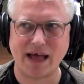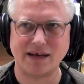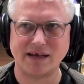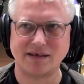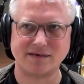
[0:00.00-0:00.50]

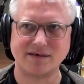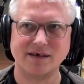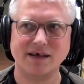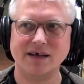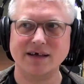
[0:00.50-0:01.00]
is getting
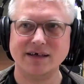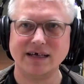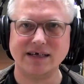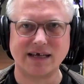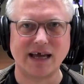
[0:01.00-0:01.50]
longer and
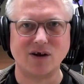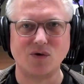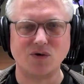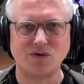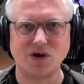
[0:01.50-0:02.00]
longer. The
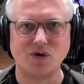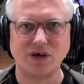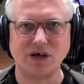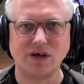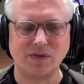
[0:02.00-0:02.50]
other
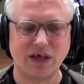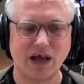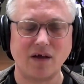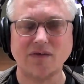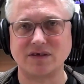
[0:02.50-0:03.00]
side of my
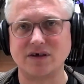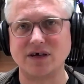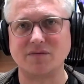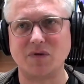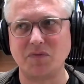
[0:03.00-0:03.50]
podcast
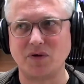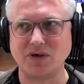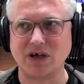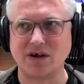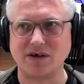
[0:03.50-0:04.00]
is
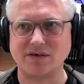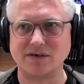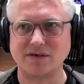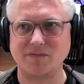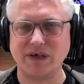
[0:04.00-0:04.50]
split into 2
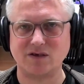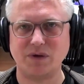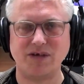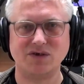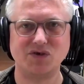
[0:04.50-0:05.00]
seasons
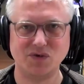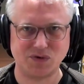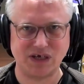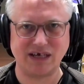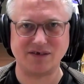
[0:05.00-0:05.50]
that run
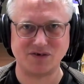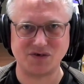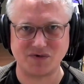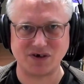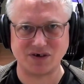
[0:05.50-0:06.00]
concurrently.
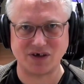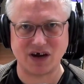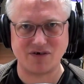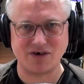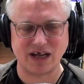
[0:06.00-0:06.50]

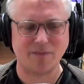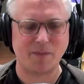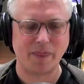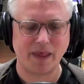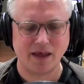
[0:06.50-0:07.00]
So that
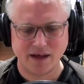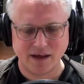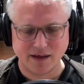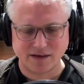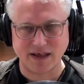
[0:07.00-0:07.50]
season 1
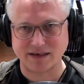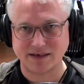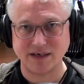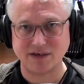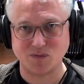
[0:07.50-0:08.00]
is talking to
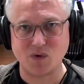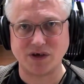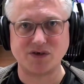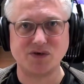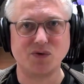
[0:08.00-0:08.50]
people that
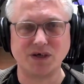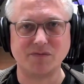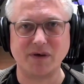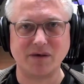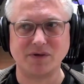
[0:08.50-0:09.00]
I think
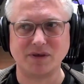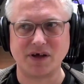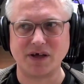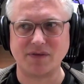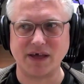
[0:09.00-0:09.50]
just need
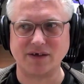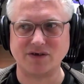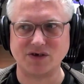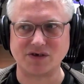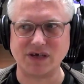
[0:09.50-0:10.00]
to
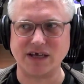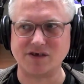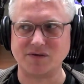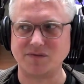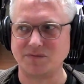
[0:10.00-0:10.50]
be
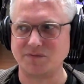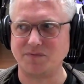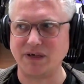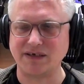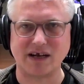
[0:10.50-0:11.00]
celebrated and
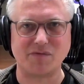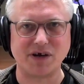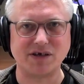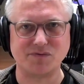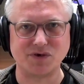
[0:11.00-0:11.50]
recorded.
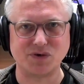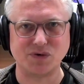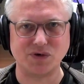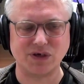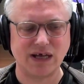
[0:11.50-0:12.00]
Season
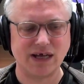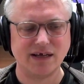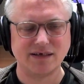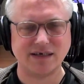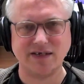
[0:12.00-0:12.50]
2
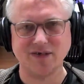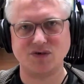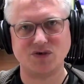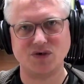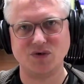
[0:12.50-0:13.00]
is
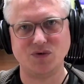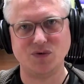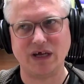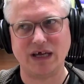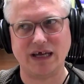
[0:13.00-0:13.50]
me
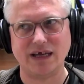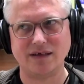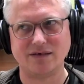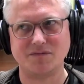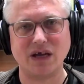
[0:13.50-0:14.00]
reading a novel
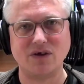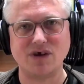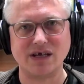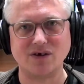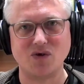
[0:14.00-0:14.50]

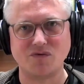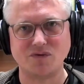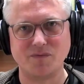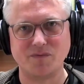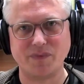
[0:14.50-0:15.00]
I've
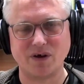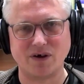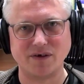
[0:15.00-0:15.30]
written.